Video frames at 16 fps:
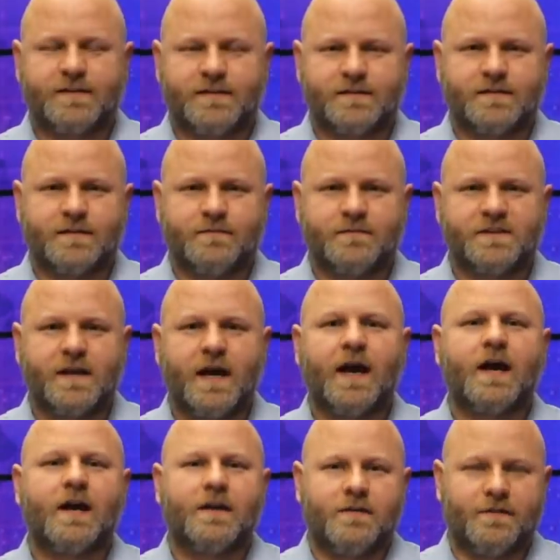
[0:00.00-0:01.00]
systems,
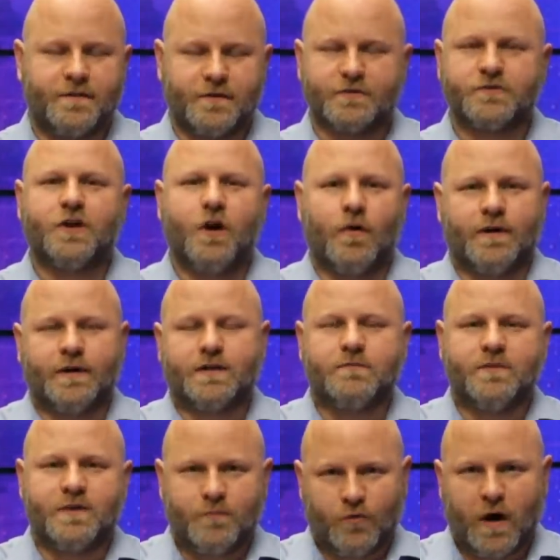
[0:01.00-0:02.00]
there's going
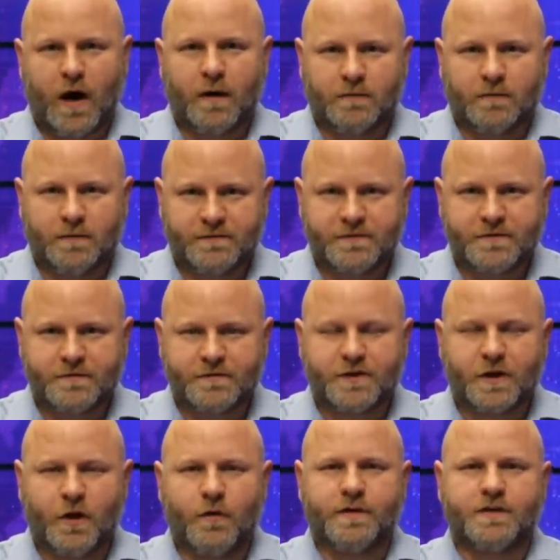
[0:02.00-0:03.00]
to be problems.
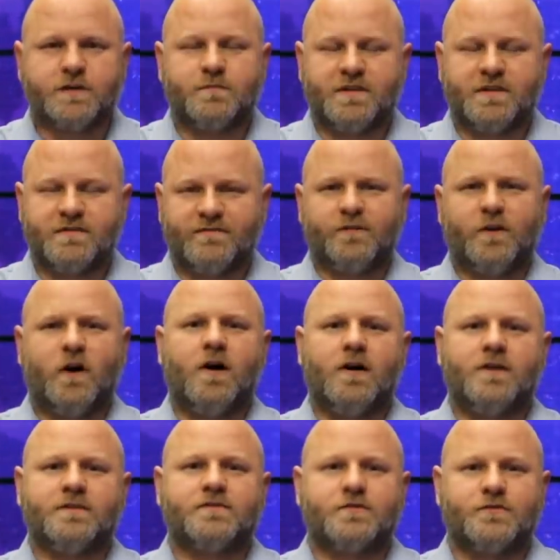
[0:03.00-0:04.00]
There's going to be
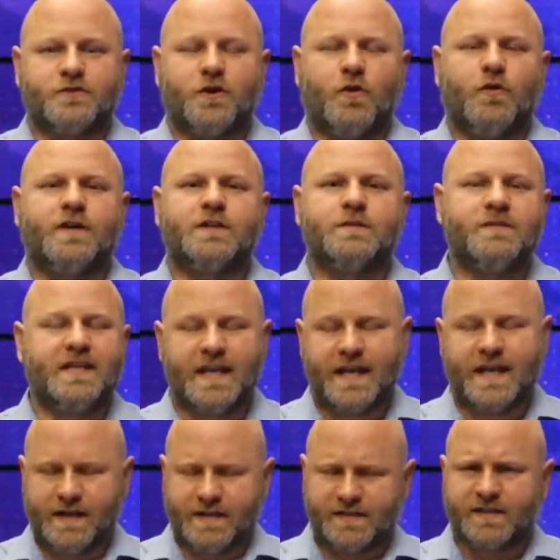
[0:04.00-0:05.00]
flaws. There's going to be
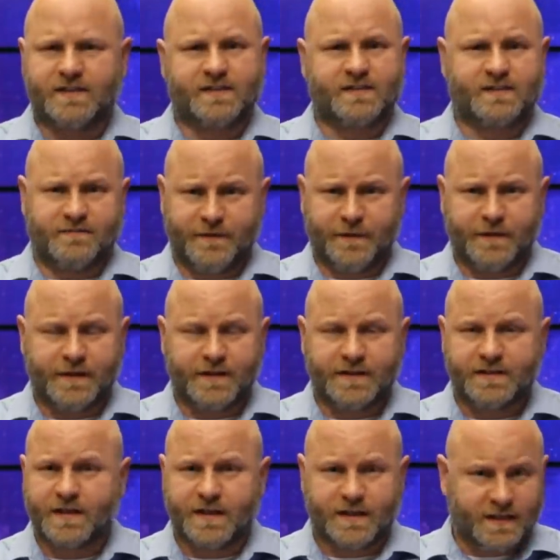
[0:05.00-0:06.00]
innocent
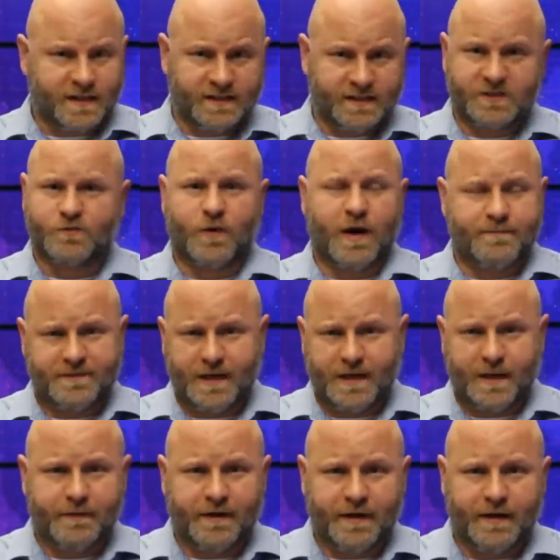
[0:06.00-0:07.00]
civilians that get swept
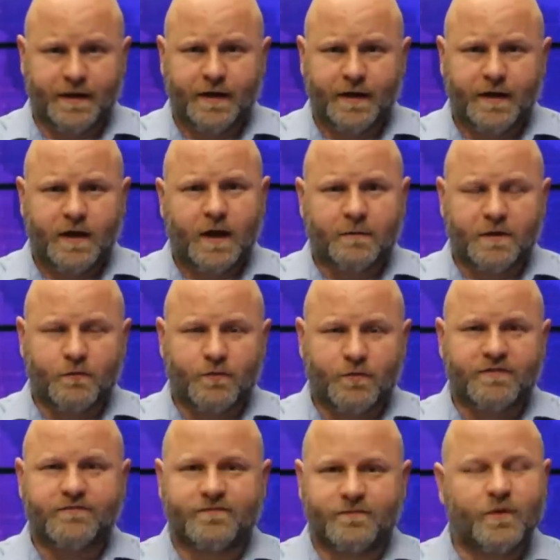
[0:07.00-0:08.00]
up in it. I mean,
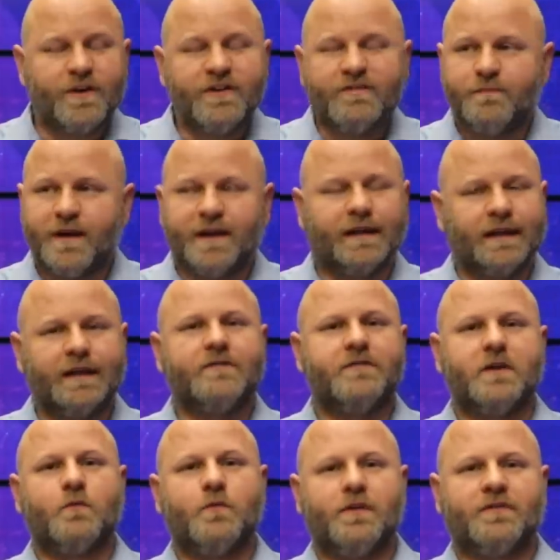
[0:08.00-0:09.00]
we've we've been
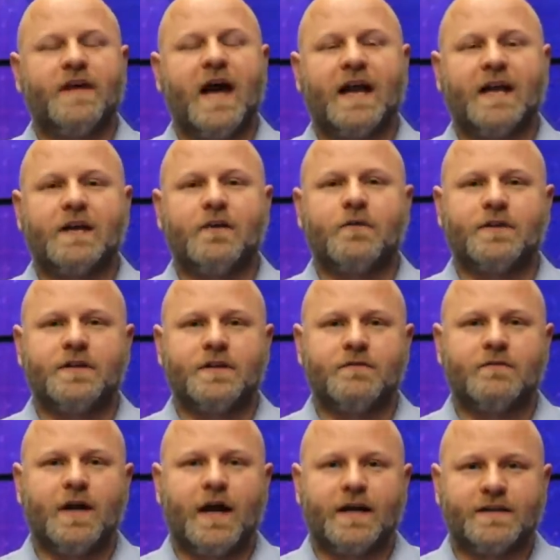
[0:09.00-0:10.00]
living with that here in the
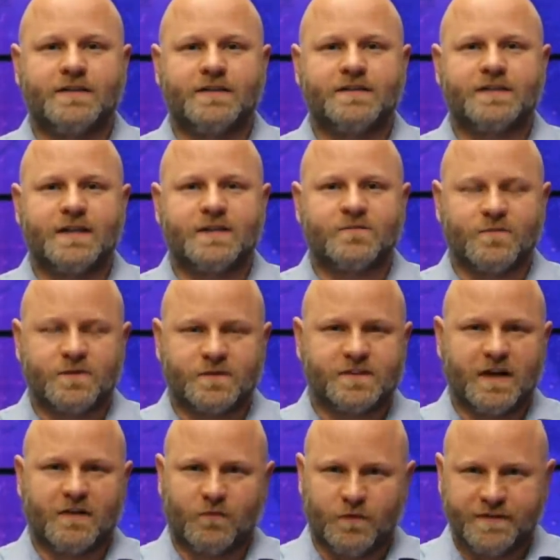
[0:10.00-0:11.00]
United States for
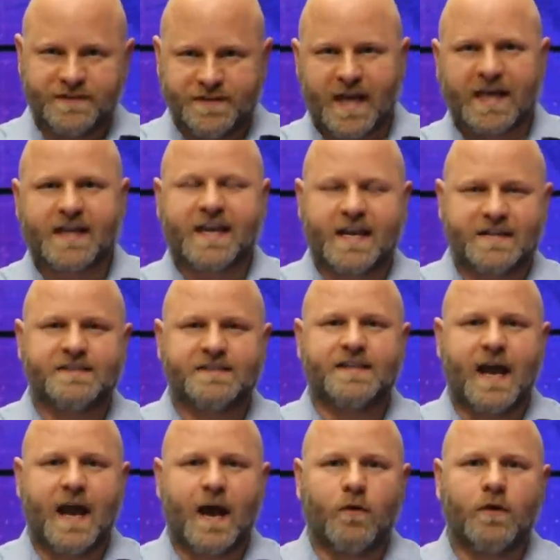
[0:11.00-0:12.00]
several
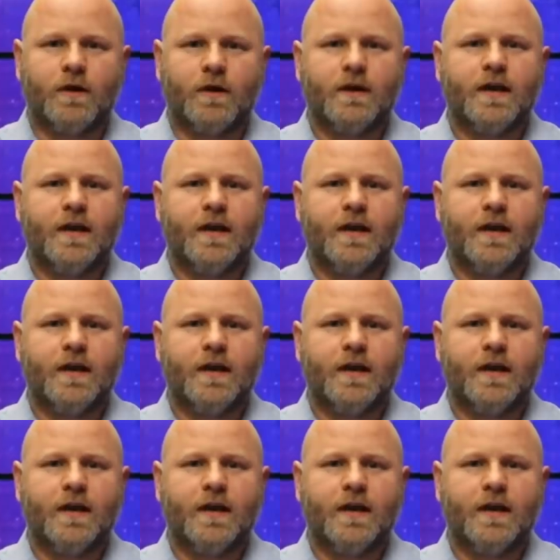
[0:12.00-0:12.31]
decades now,